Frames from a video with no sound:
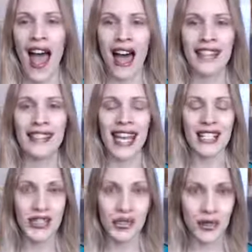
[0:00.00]
As
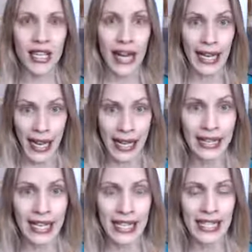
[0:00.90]
a student, I
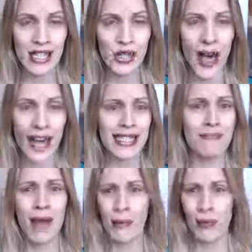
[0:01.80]
hated it because you had to
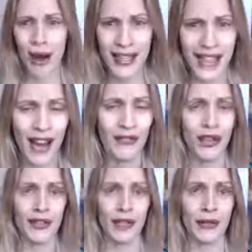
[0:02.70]
memorize
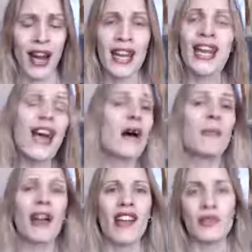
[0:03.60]
everything, right?
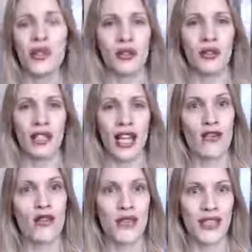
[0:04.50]
But I've been tutoring
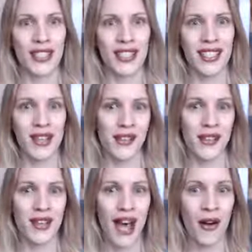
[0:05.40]
now for 13 years,
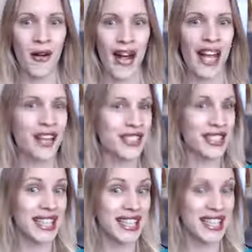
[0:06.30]
so now I
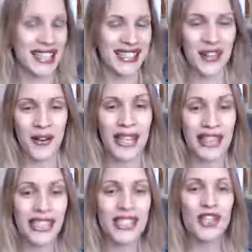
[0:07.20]
actually like it. So I
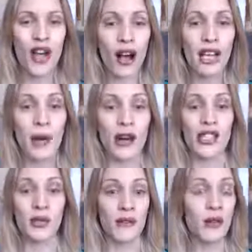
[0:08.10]
like to talk about
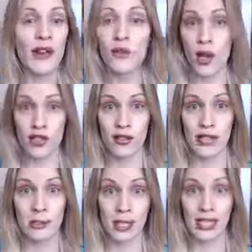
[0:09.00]
it. So if you have
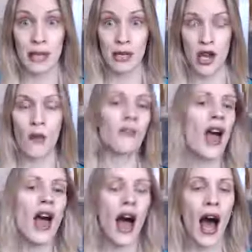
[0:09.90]
questions, please let me
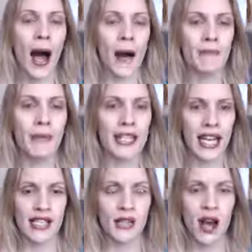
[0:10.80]
know. But
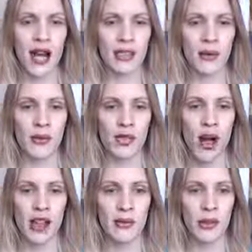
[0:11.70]
yes, you guys, so I was
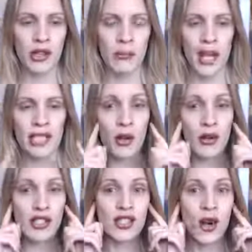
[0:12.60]
talking about the
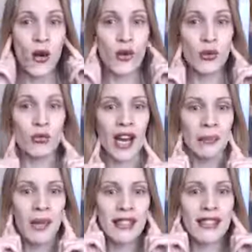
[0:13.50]
mandible, so the
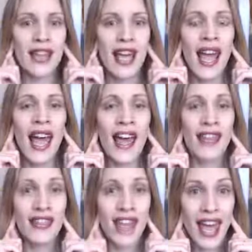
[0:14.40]
ramus,
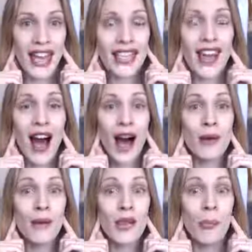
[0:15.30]
and then
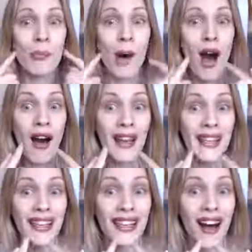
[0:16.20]
the
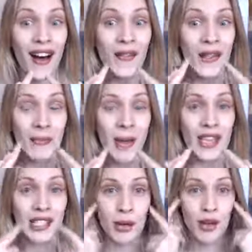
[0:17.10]
body of the
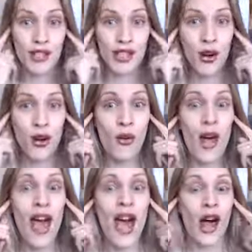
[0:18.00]
mandible.
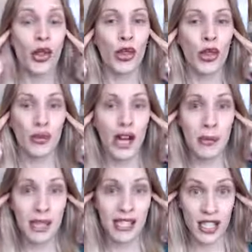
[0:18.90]
So the
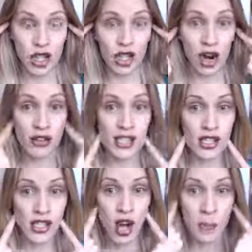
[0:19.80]
ramus starts
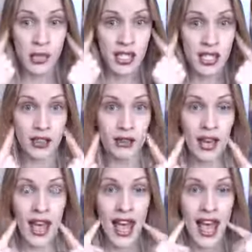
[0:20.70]
and stops
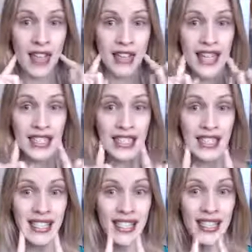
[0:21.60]
here, and then
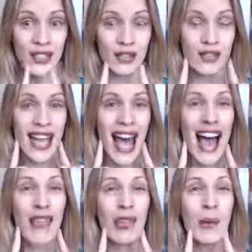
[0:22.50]
continues
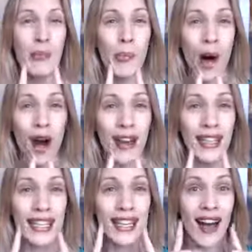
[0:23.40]
at the
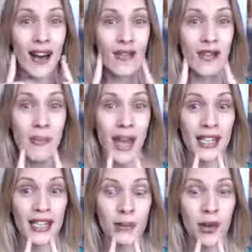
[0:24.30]
body of the
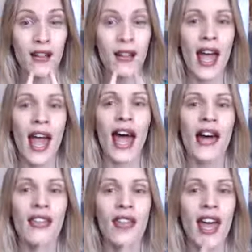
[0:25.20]
mandible,
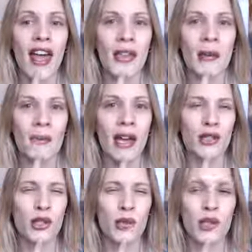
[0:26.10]
and then the
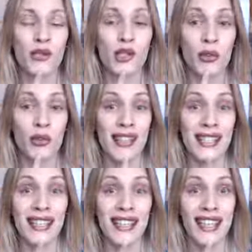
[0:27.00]
mental
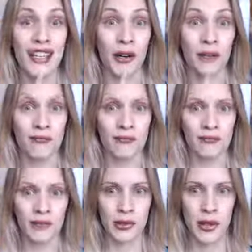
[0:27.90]
protuberance here,
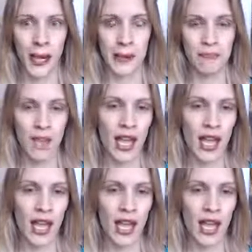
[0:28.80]
okay?